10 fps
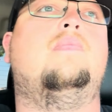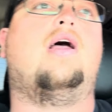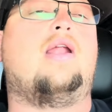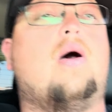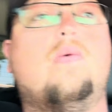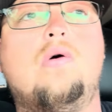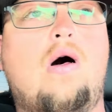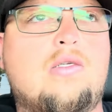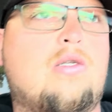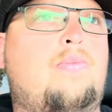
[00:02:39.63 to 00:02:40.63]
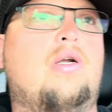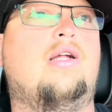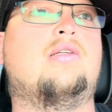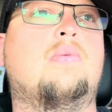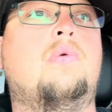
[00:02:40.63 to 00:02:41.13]
and I will also put
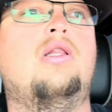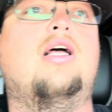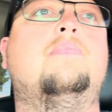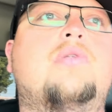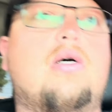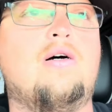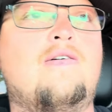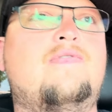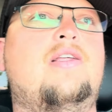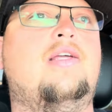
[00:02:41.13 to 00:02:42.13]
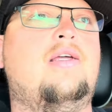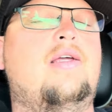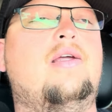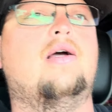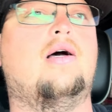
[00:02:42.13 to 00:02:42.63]
in some clips of
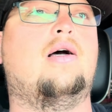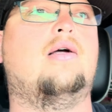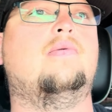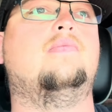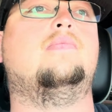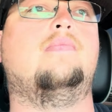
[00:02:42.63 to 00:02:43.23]
the